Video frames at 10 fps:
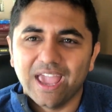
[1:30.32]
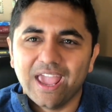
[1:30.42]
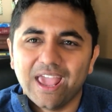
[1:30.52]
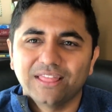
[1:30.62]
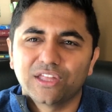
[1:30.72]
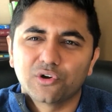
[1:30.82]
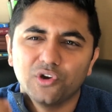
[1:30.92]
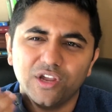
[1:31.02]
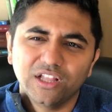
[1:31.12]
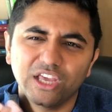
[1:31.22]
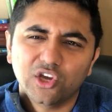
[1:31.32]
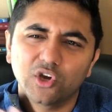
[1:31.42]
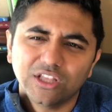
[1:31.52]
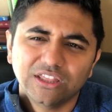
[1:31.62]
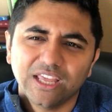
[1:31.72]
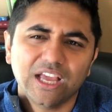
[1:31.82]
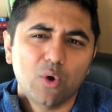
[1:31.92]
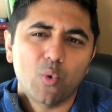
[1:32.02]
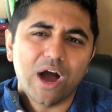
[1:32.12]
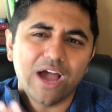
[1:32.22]
And the really good thing
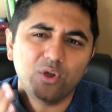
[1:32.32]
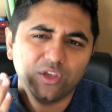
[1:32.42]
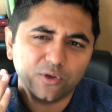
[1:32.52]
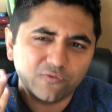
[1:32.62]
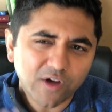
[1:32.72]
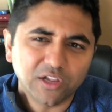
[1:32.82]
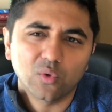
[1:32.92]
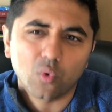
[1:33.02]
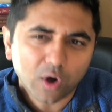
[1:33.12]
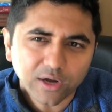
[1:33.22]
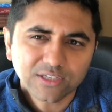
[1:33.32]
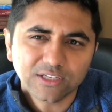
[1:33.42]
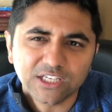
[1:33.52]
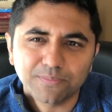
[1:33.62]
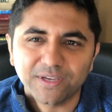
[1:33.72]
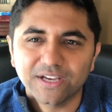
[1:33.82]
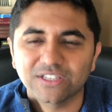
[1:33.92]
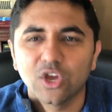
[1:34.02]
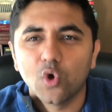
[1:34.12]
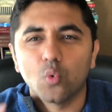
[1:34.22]
why funnel works is
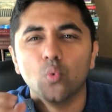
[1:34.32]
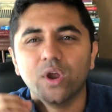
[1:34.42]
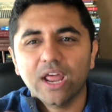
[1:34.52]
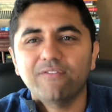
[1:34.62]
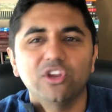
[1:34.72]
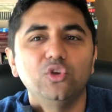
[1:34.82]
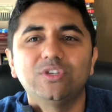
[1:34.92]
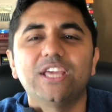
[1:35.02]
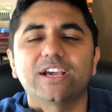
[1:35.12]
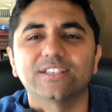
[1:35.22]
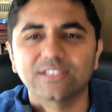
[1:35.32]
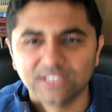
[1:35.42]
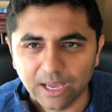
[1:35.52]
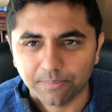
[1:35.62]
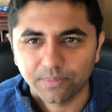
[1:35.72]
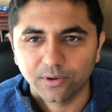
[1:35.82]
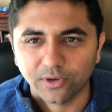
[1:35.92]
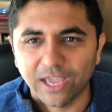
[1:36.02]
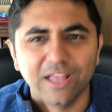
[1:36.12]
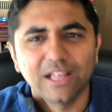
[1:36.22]
because whenever you take a step,
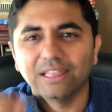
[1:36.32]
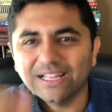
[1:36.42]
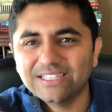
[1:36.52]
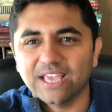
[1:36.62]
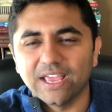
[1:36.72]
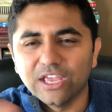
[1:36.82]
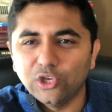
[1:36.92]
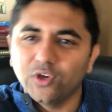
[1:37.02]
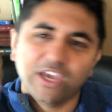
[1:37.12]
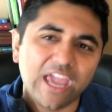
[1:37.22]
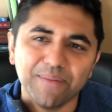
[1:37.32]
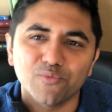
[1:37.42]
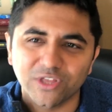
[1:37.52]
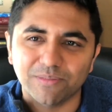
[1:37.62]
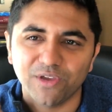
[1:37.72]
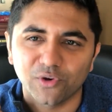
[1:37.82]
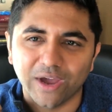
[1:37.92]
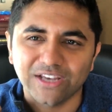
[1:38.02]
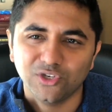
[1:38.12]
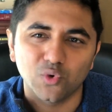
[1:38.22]
okay, let's say you came with me,
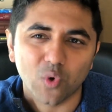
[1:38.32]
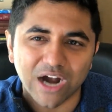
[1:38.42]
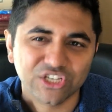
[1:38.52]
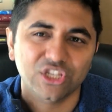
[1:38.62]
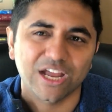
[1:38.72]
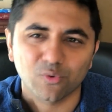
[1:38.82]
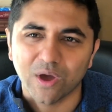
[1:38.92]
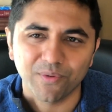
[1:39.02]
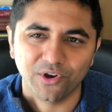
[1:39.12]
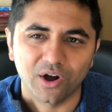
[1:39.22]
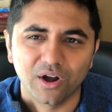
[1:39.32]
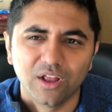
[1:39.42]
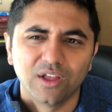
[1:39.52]
right, to watch that webinar.